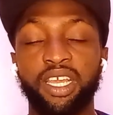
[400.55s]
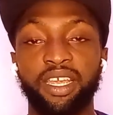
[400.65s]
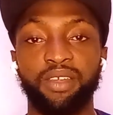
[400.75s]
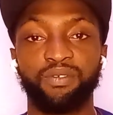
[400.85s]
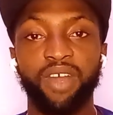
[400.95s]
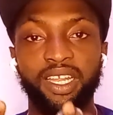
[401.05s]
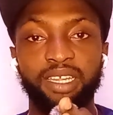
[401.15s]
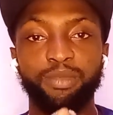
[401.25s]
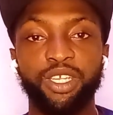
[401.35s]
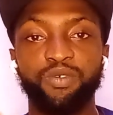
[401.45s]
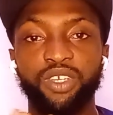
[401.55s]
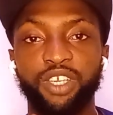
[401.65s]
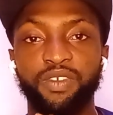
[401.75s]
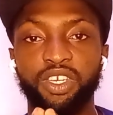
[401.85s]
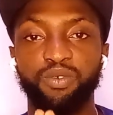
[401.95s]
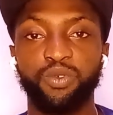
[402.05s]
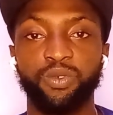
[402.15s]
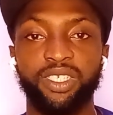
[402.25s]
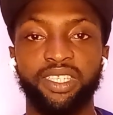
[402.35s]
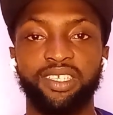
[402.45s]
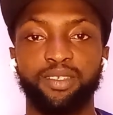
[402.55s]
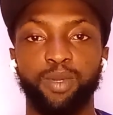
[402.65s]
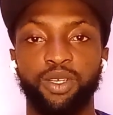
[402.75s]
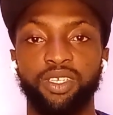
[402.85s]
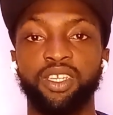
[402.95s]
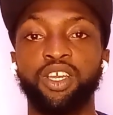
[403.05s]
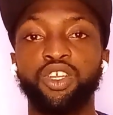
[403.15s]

In fact, let me even give you the full details about it.